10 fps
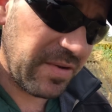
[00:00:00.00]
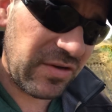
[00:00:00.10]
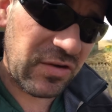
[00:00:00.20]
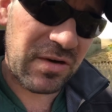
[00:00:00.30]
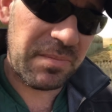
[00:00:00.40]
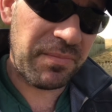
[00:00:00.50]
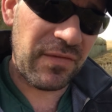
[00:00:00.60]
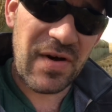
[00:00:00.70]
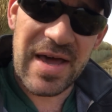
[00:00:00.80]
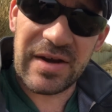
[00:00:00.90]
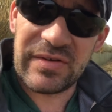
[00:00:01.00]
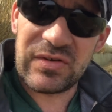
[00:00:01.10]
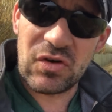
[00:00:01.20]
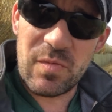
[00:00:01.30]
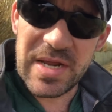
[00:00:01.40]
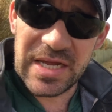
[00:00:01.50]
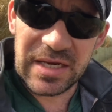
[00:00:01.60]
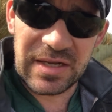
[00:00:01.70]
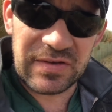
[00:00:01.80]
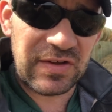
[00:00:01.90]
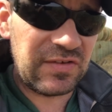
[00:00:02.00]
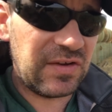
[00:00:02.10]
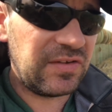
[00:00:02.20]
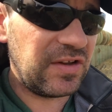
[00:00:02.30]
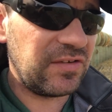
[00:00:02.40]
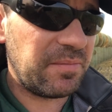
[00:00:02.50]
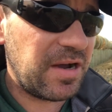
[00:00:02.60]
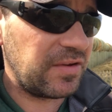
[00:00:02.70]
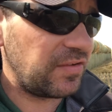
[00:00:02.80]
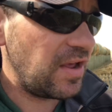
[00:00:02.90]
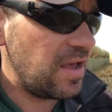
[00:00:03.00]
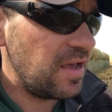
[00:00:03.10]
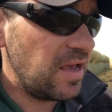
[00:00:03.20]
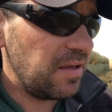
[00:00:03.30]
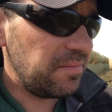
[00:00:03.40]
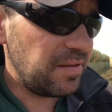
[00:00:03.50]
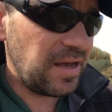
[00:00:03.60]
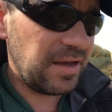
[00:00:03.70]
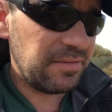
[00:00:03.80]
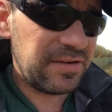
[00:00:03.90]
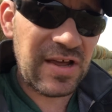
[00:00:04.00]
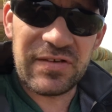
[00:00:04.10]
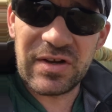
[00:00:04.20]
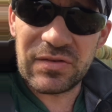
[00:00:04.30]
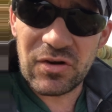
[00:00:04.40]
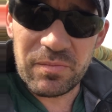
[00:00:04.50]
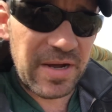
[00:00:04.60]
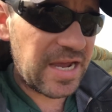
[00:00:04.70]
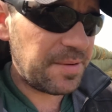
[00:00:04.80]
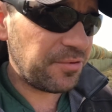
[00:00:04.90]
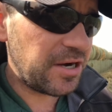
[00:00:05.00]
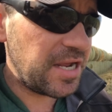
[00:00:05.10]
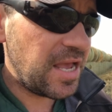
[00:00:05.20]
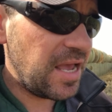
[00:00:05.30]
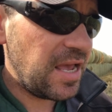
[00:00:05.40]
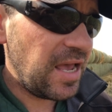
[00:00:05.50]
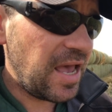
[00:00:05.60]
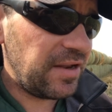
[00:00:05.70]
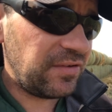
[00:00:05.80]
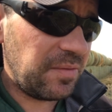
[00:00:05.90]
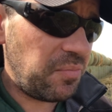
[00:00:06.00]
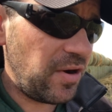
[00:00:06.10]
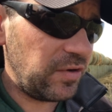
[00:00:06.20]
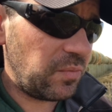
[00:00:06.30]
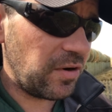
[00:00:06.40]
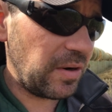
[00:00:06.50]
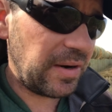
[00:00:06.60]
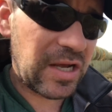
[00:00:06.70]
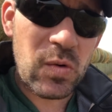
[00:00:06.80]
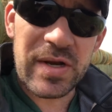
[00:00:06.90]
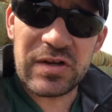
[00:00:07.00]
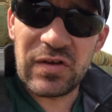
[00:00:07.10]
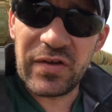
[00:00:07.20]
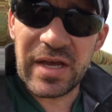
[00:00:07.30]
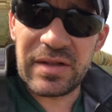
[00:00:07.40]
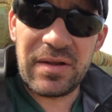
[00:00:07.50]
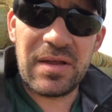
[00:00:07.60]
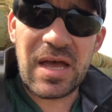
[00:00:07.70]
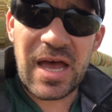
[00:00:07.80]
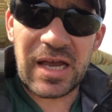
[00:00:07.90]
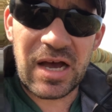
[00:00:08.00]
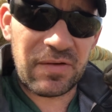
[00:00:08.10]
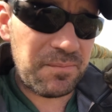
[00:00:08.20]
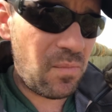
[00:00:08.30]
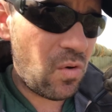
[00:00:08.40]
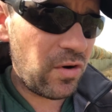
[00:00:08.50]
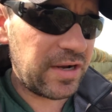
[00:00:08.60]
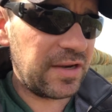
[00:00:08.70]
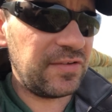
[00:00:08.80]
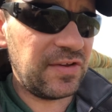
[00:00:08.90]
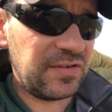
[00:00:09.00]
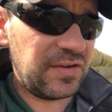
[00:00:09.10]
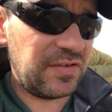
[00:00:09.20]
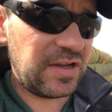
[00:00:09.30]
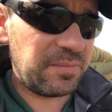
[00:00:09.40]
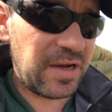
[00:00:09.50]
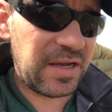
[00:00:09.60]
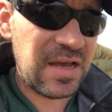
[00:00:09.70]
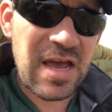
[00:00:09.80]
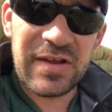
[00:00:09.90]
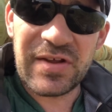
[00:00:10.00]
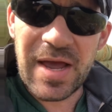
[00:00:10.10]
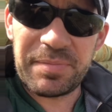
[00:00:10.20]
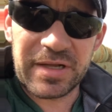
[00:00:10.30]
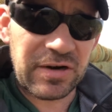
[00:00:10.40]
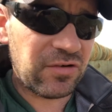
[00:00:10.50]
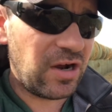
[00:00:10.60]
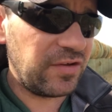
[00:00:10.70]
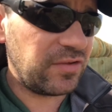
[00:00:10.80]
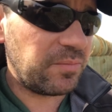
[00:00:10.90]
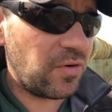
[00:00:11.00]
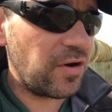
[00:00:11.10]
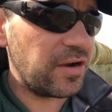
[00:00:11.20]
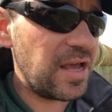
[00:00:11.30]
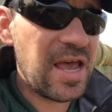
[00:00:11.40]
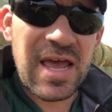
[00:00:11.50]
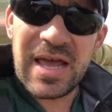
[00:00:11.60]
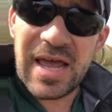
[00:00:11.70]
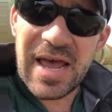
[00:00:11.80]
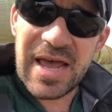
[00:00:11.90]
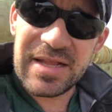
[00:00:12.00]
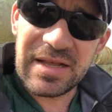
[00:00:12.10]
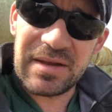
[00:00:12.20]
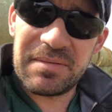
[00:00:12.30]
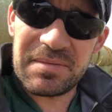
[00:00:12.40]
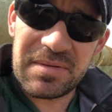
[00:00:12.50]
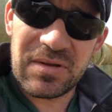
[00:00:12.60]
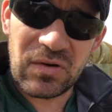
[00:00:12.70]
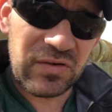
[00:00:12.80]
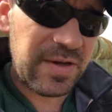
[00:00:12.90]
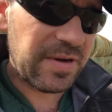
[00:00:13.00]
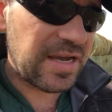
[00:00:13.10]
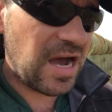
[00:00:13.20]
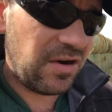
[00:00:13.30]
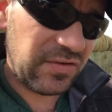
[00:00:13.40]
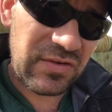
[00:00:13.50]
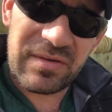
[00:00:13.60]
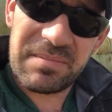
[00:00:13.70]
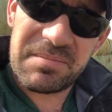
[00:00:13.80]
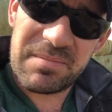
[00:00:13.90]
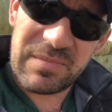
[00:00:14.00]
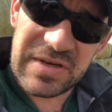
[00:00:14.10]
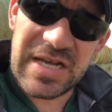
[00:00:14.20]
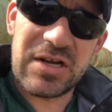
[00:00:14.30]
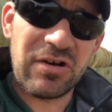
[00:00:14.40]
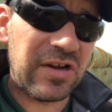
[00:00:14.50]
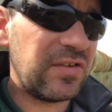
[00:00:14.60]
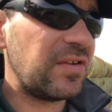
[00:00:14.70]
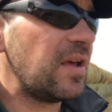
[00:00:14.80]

has provided so many inconsistencies amongst uh, the testing throughout my apiary and to the point where when I quit using it, I got more consistency in my sampling across the board and the nosema counts decreased.